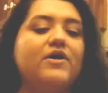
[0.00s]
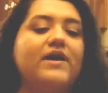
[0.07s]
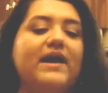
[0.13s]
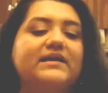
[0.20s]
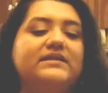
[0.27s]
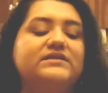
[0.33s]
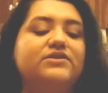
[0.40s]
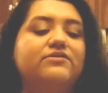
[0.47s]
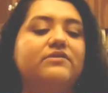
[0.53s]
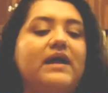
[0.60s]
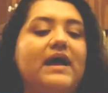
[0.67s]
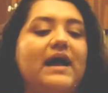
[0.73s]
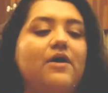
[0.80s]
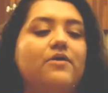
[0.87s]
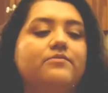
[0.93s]
Okay, so
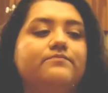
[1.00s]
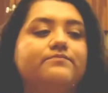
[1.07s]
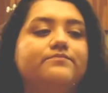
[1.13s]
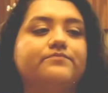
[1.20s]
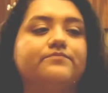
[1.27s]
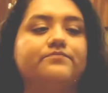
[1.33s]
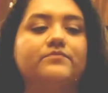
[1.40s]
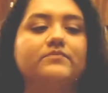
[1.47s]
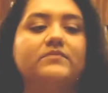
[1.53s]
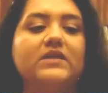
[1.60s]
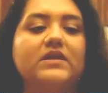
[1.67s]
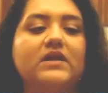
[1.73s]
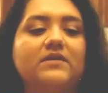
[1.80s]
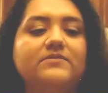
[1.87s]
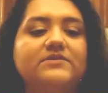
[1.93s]
now
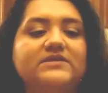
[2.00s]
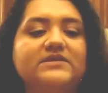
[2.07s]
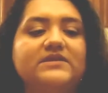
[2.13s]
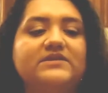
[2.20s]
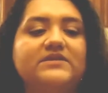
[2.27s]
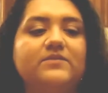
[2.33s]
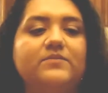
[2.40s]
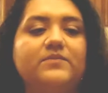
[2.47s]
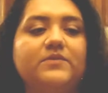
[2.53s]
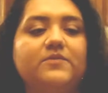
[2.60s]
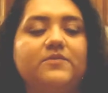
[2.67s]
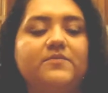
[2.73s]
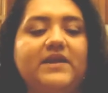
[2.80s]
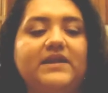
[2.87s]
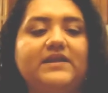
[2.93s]
I'm just gonna dump the
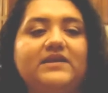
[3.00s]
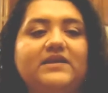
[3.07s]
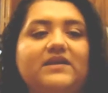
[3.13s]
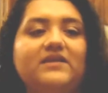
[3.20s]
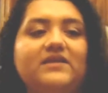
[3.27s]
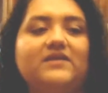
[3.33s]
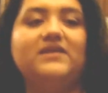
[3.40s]
remaining.